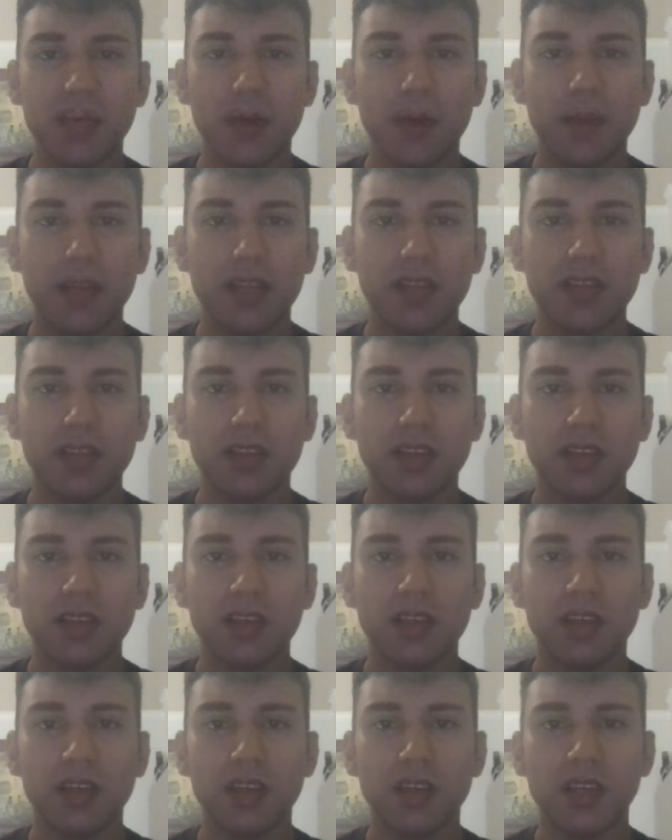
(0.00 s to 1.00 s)
their image
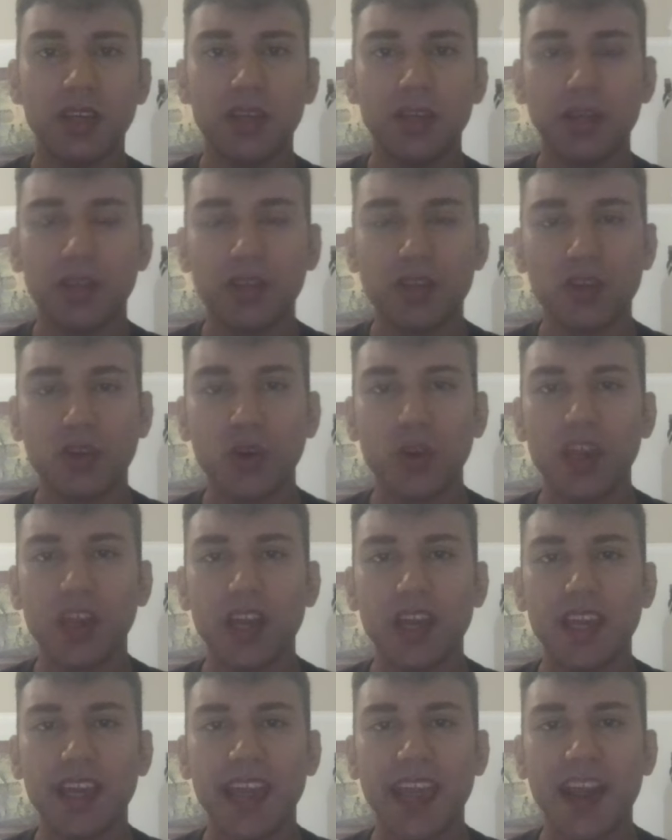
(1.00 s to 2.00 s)
because all
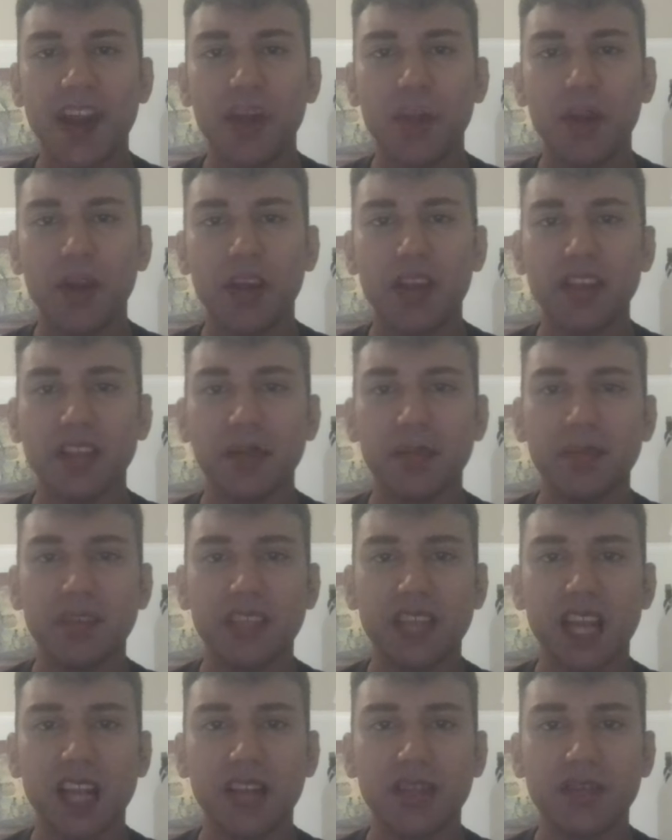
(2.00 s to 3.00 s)
they care about is
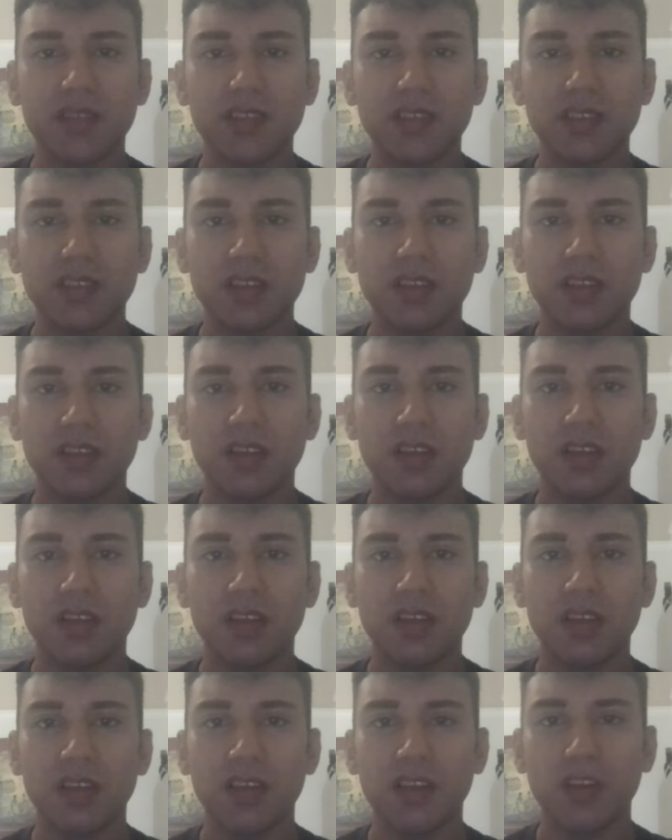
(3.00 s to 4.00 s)
themselves.
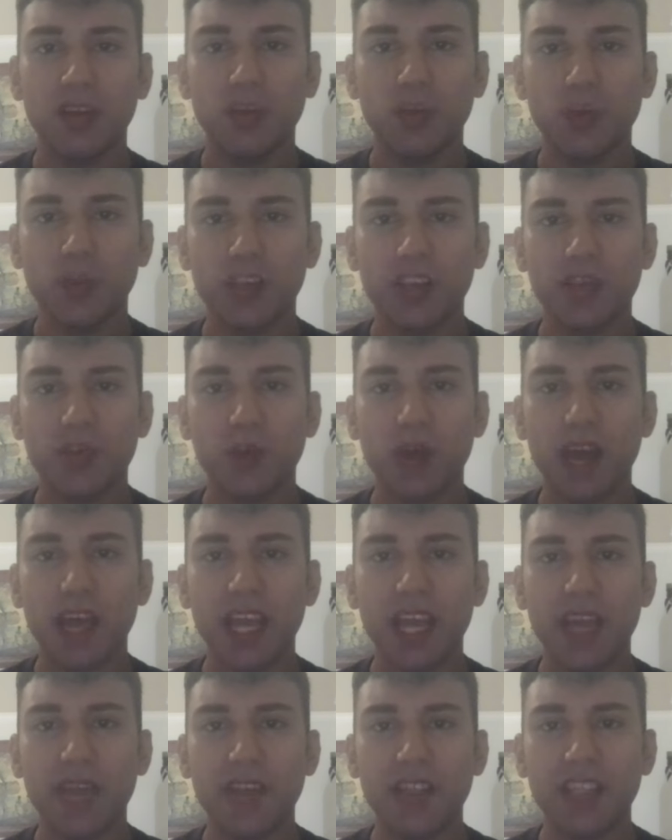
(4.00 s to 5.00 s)
Which is
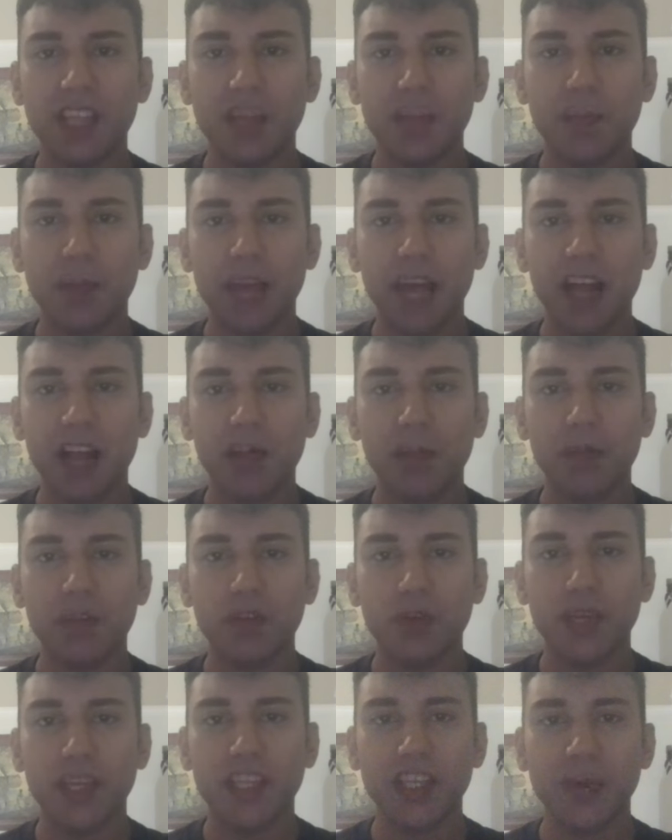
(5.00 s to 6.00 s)
why, if it's a battle
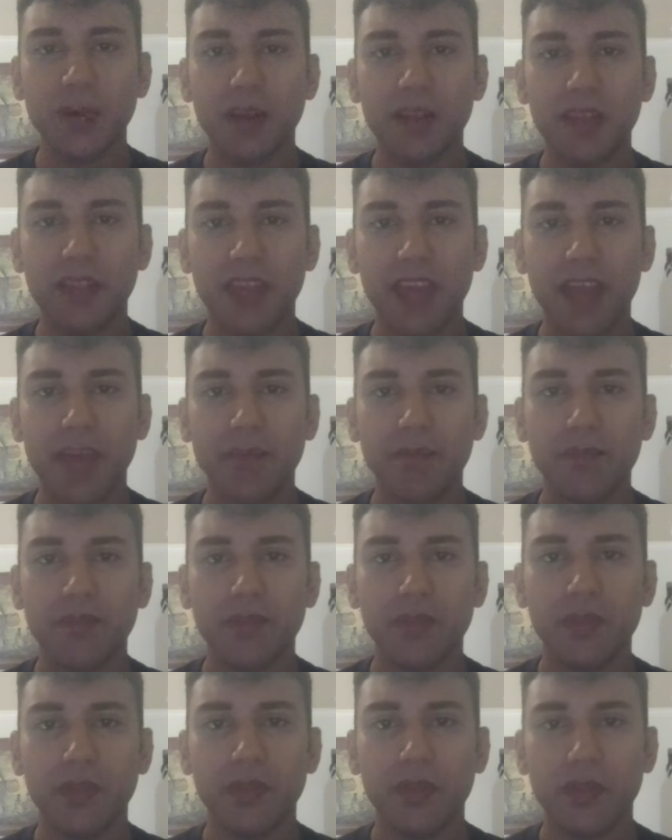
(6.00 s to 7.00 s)
between you and
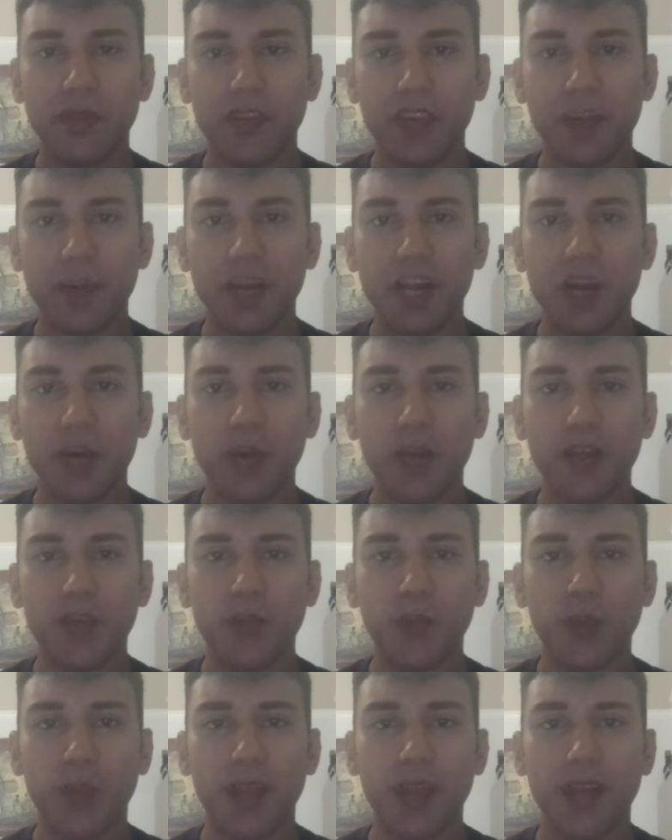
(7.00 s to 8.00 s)
them, they will
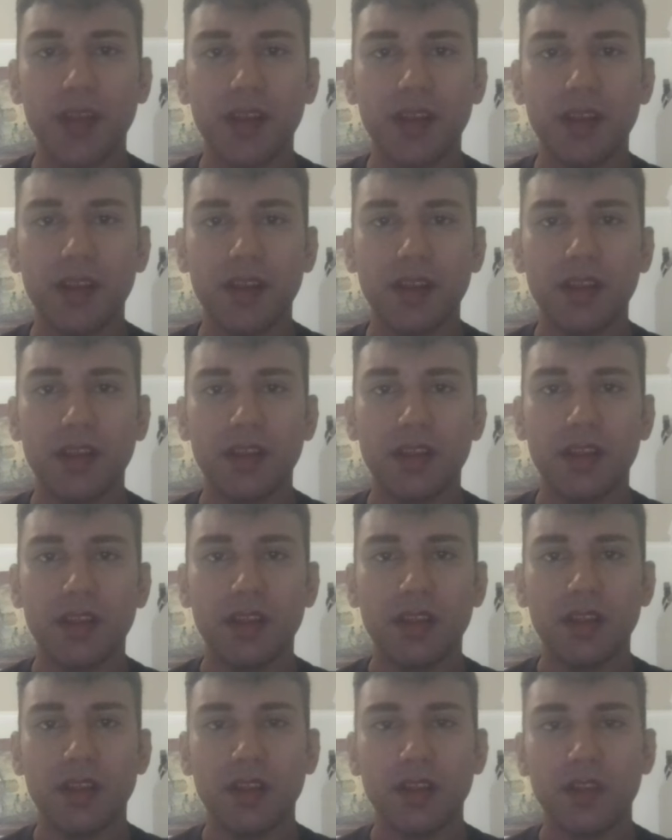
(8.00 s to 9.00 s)
always win
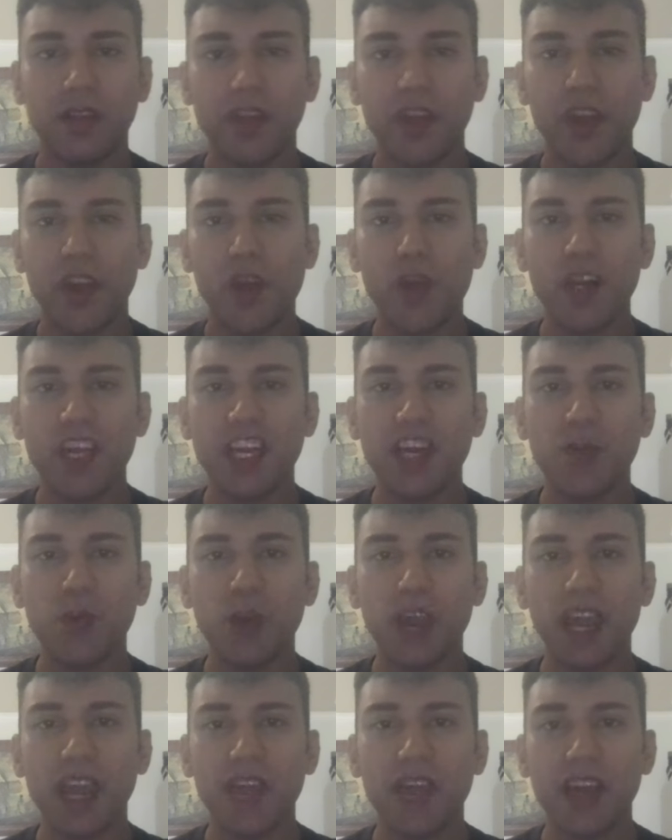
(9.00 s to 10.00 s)
the only
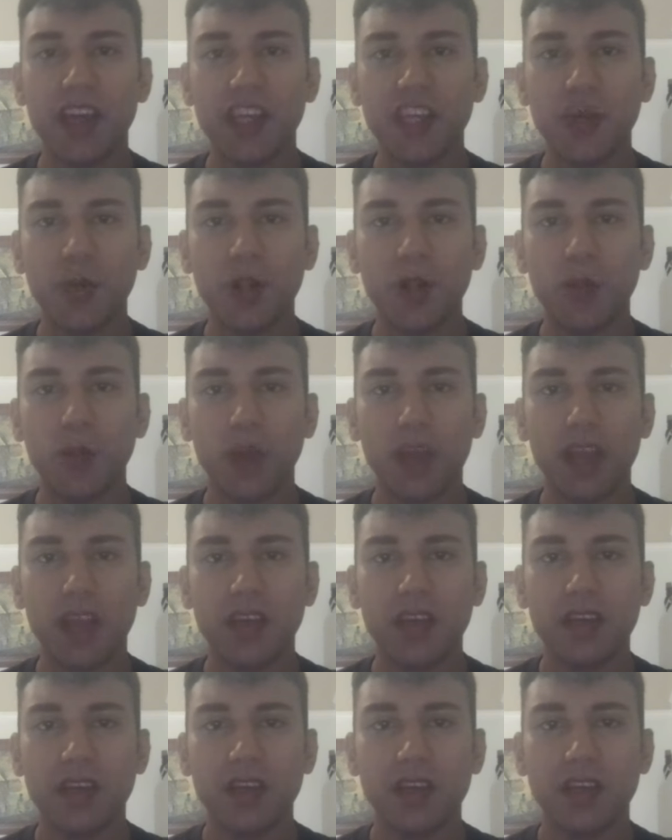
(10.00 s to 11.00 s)
way that you will
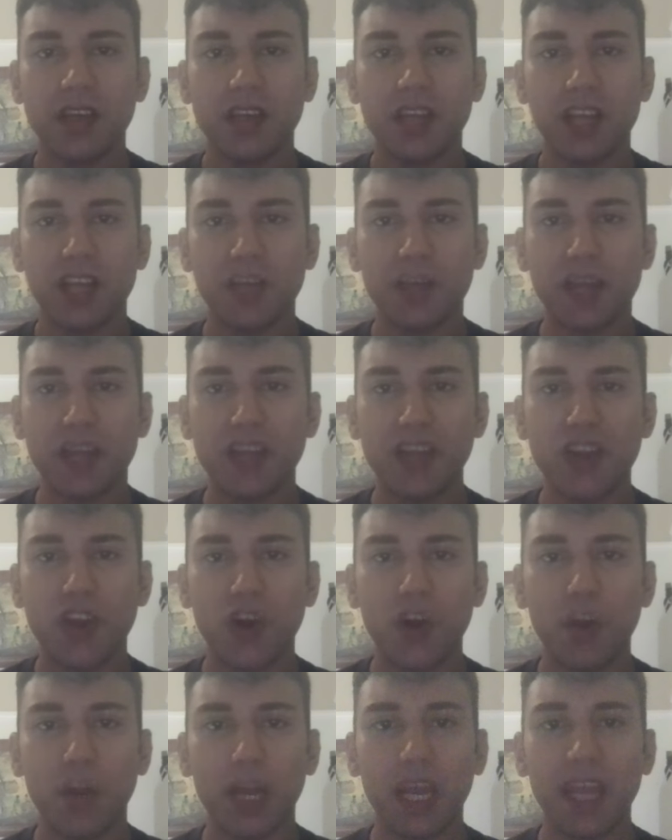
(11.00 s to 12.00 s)
win is by
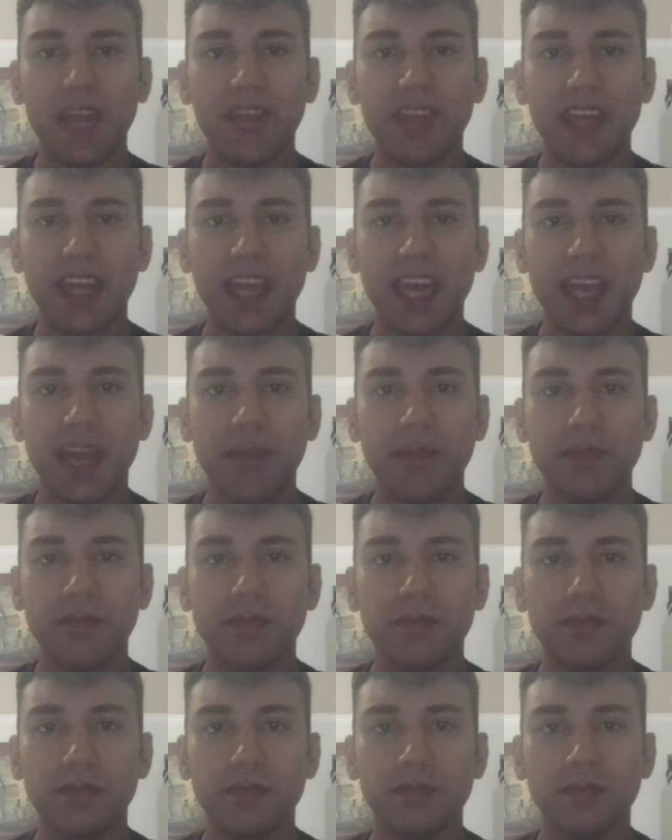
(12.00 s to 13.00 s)
not playing the game.